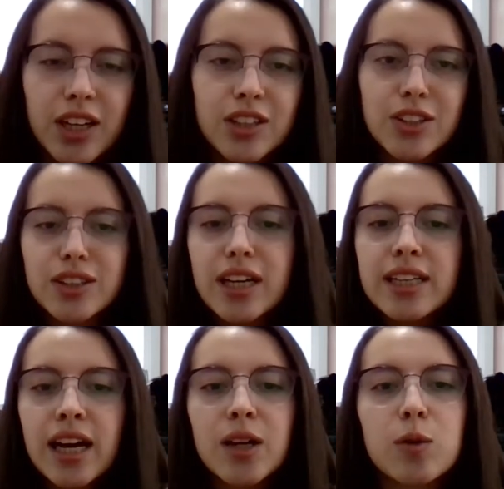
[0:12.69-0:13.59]
Today
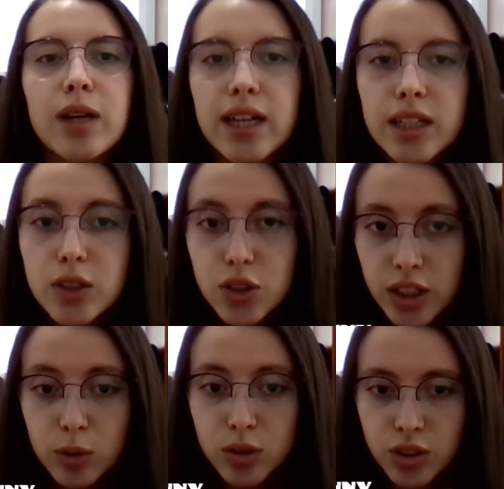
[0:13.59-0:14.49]
I want to
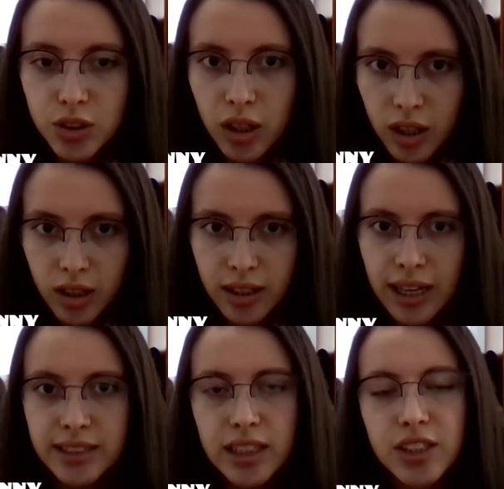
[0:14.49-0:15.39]
share with you all
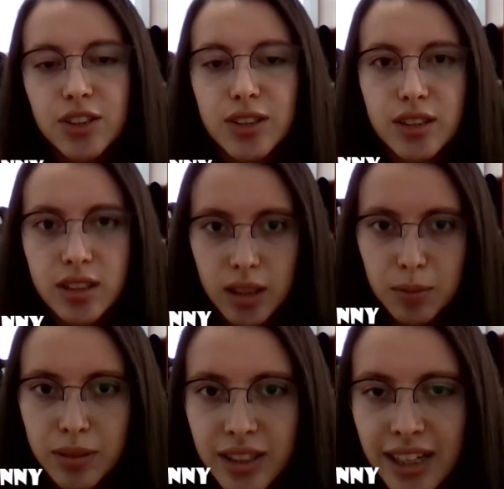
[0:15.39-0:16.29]
a delicious recipe
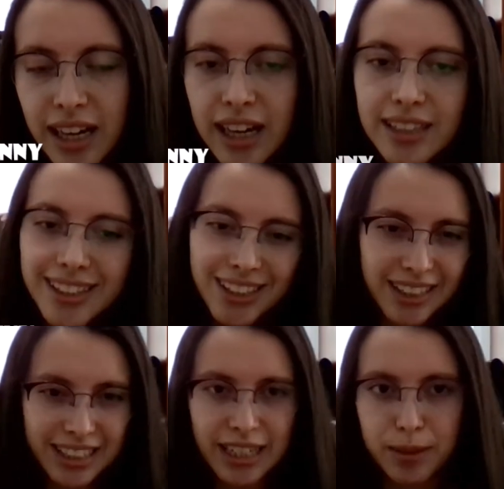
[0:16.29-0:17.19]
and they are
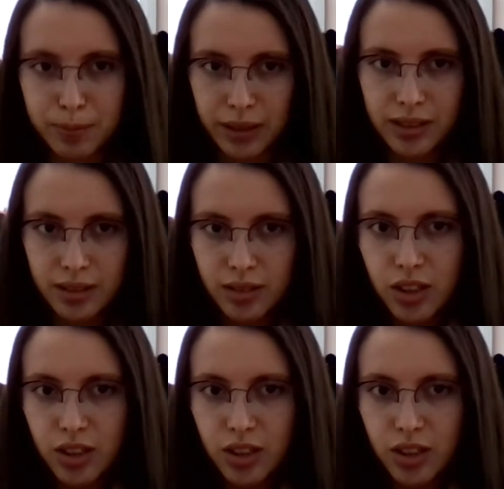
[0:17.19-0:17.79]
arepas.